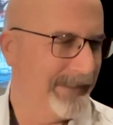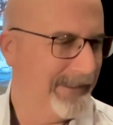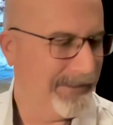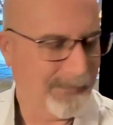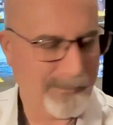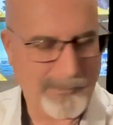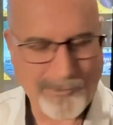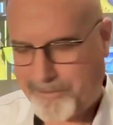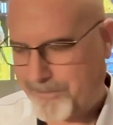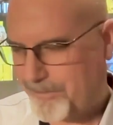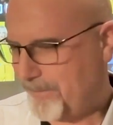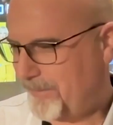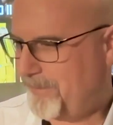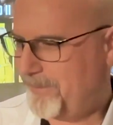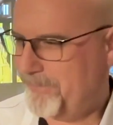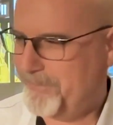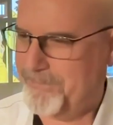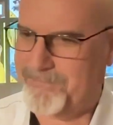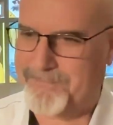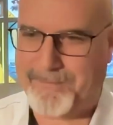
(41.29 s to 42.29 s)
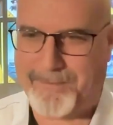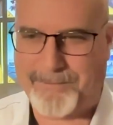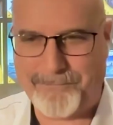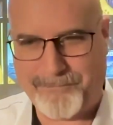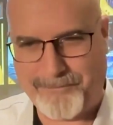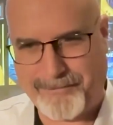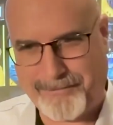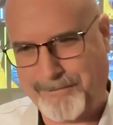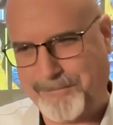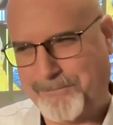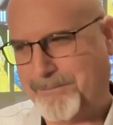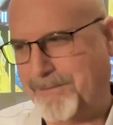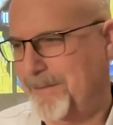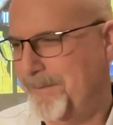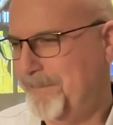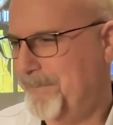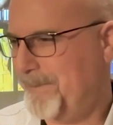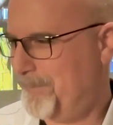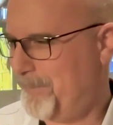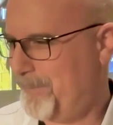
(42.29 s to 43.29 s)
working on all this stuff. Like I was talking
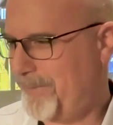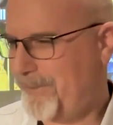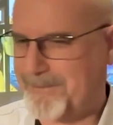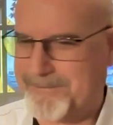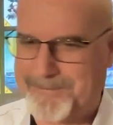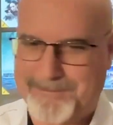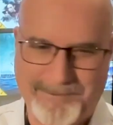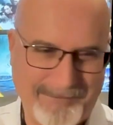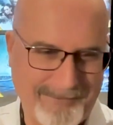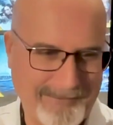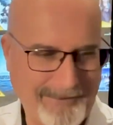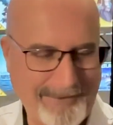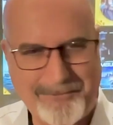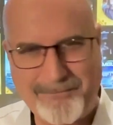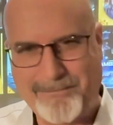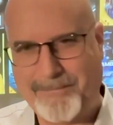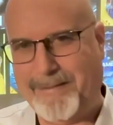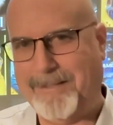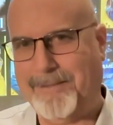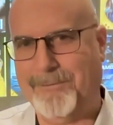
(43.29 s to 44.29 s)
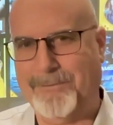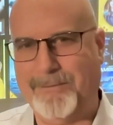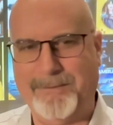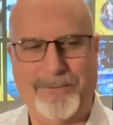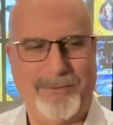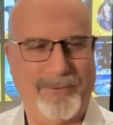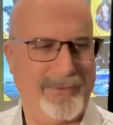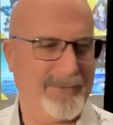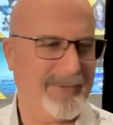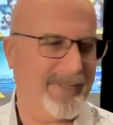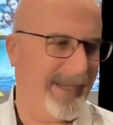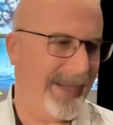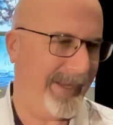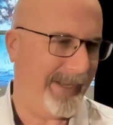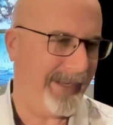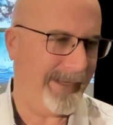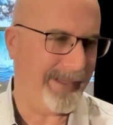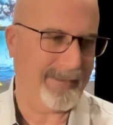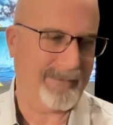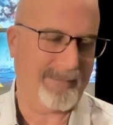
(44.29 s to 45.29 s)
about processing sounds. I took
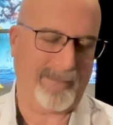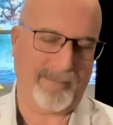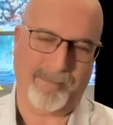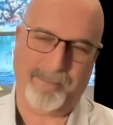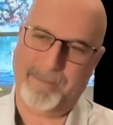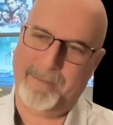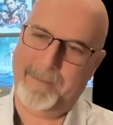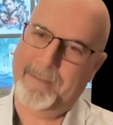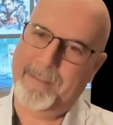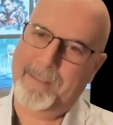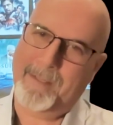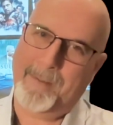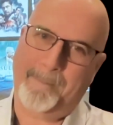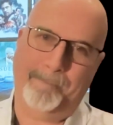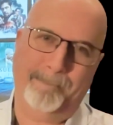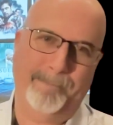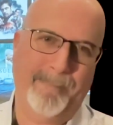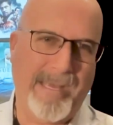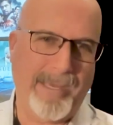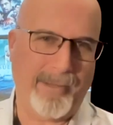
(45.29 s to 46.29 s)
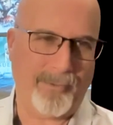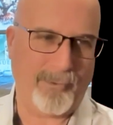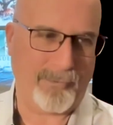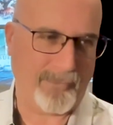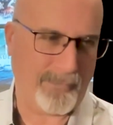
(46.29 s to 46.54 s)
tanks and metal